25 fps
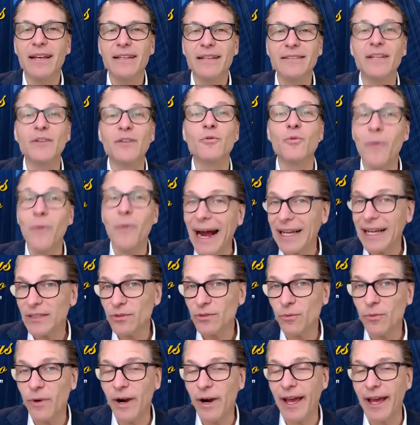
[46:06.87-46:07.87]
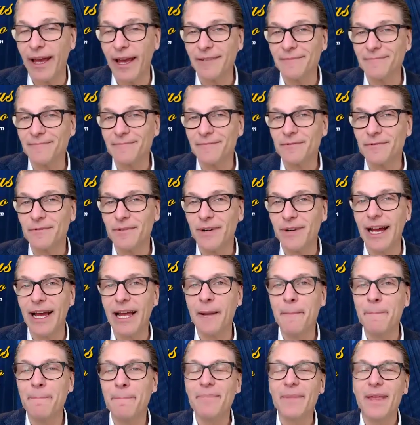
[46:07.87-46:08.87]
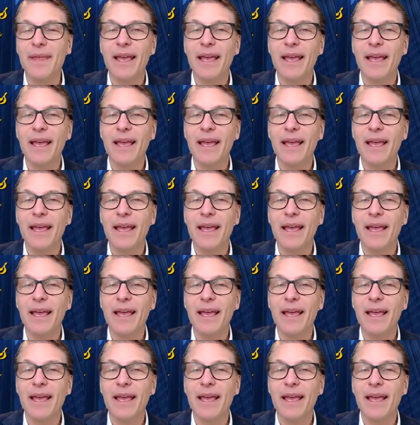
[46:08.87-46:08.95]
the right way, right?